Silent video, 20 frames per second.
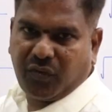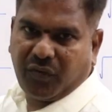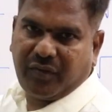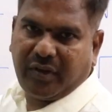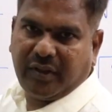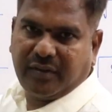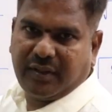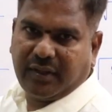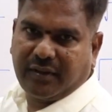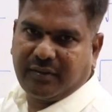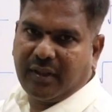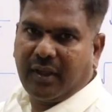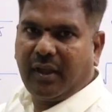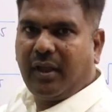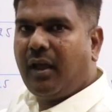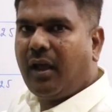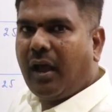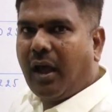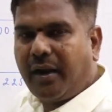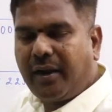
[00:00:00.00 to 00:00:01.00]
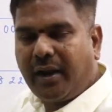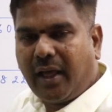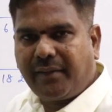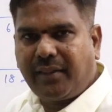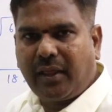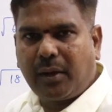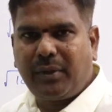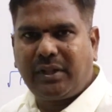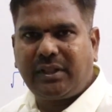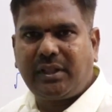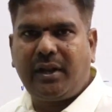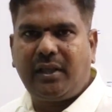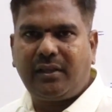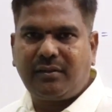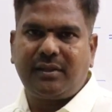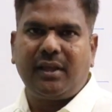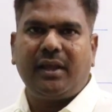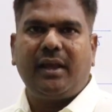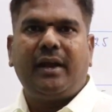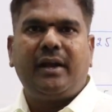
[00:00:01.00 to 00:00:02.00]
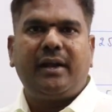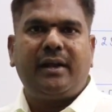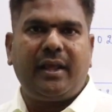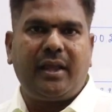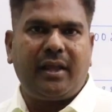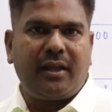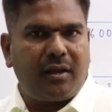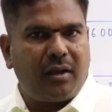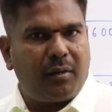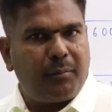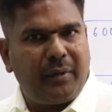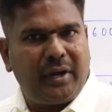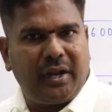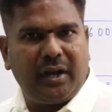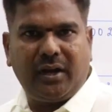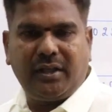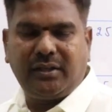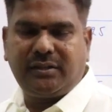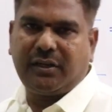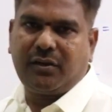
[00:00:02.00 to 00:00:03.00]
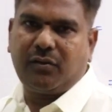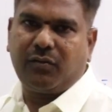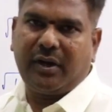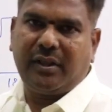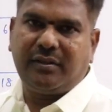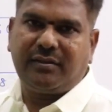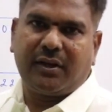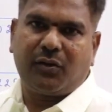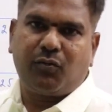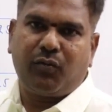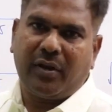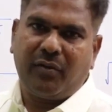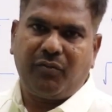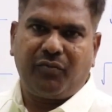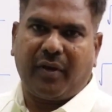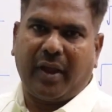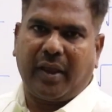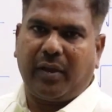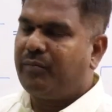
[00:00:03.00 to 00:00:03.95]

is 56. And the other method is take middle digit. What is that one?